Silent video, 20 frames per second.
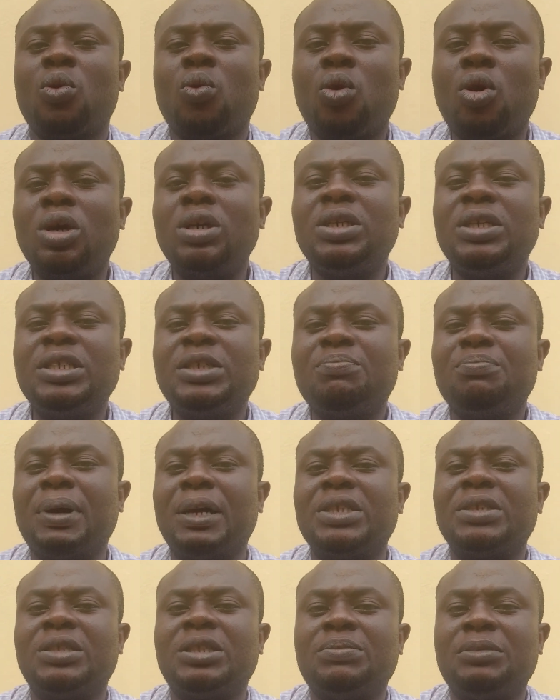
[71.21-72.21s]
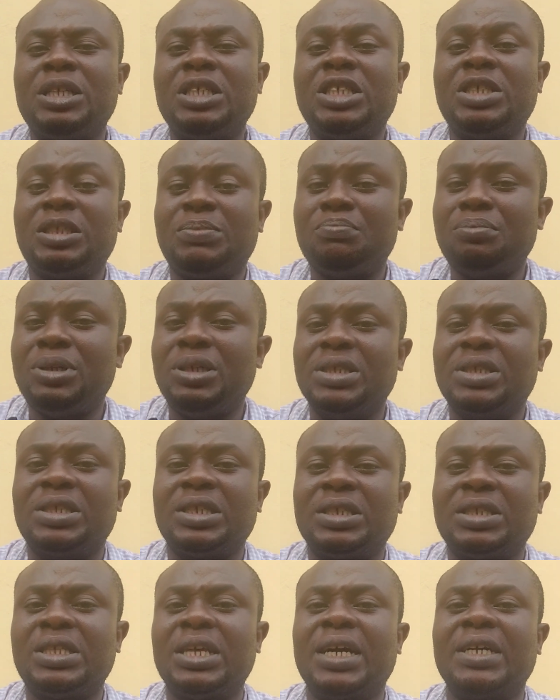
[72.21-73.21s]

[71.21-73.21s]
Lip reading: What this means is